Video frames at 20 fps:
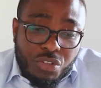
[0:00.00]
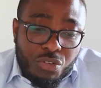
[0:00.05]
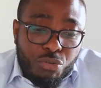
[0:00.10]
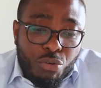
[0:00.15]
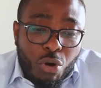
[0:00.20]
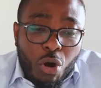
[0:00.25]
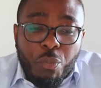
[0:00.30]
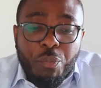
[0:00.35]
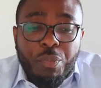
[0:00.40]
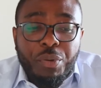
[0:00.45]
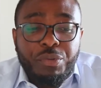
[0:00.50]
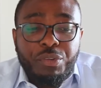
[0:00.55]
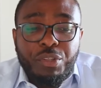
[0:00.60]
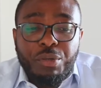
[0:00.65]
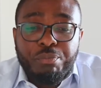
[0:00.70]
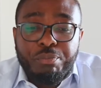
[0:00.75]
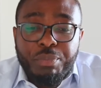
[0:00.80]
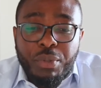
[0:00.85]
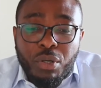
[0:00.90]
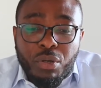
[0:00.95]
you open the
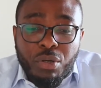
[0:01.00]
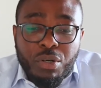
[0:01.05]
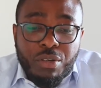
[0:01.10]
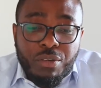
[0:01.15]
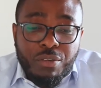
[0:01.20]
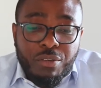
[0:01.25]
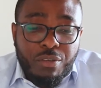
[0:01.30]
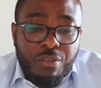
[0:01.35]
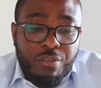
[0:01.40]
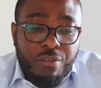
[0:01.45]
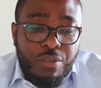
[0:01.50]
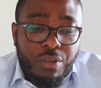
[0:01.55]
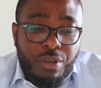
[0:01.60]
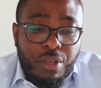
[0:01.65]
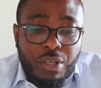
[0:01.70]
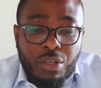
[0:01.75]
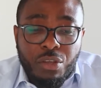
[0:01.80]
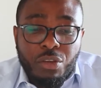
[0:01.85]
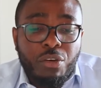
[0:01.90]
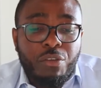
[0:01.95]
book,
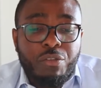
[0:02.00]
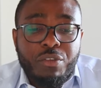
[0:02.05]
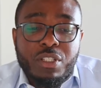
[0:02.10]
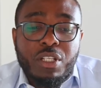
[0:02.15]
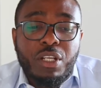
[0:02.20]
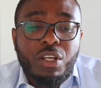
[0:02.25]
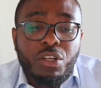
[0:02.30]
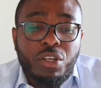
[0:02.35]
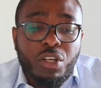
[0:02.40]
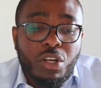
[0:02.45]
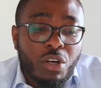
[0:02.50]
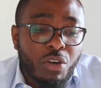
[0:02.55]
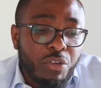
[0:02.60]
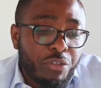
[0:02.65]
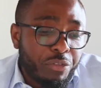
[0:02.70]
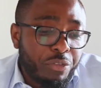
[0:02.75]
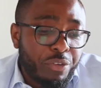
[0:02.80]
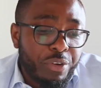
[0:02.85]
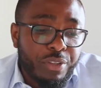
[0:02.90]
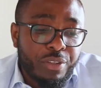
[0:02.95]
you're obviously going to go
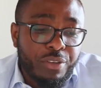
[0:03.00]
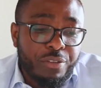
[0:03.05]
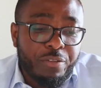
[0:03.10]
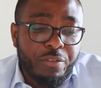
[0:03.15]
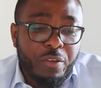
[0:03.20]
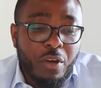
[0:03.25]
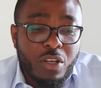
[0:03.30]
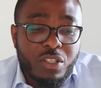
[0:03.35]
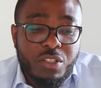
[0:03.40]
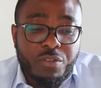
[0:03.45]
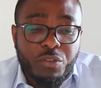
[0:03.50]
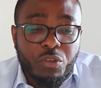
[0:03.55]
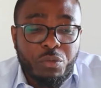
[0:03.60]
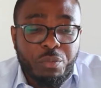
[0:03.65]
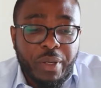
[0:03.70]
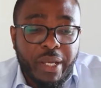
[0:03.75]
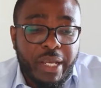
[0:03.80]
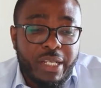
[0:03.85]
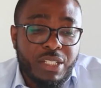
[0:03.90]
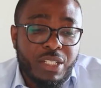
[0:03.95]
through the first few
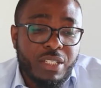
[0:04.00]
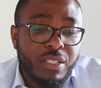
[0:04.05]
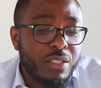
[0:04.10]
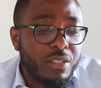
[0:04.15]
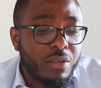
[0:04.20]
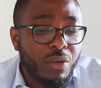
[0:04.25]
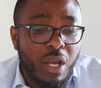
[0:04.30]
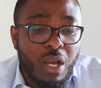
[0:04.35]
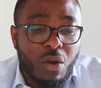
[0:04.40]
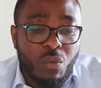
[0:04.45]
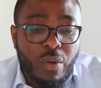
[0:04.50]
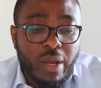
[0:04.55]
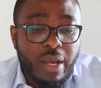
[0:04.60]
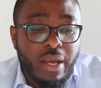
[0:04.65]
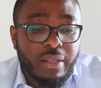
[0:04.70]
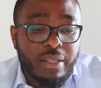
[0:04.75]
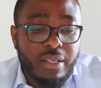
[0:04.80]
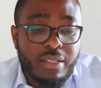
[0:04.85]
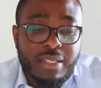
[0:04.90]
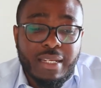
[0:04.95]
pages
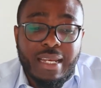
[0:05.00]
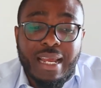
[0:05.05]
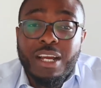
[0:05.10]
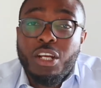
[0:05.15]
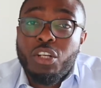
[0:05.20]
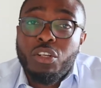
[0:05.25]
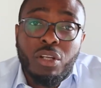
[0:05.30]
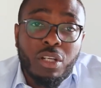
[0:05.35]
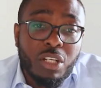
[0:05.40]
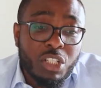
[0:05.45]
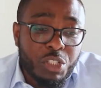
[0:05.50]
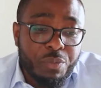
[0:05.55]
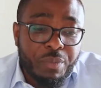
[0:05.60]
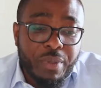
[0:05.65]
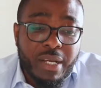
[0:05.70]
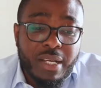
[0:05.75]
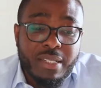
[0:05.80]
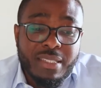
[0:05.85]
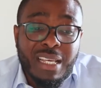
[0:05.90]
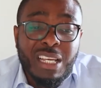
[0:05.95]
where there's an
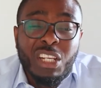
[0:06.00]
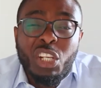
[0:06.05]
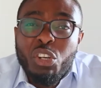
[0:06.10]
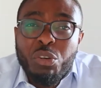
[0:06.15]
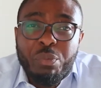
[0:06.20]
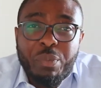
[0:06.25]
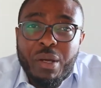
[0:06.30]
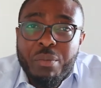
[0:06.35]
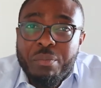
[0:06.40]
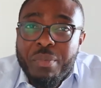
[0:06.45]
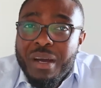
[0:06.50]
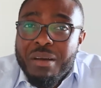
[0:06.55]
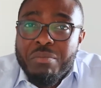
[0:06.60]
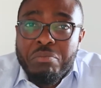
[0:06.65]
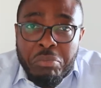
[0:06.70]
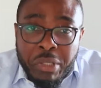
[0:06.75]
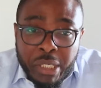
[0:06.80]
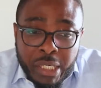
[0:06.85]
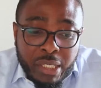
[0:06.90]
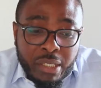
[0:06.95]
acknowledgement, a little bit about
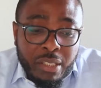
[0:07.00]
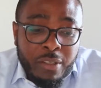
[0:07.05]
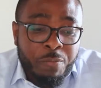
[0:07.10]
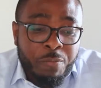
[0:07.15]
me.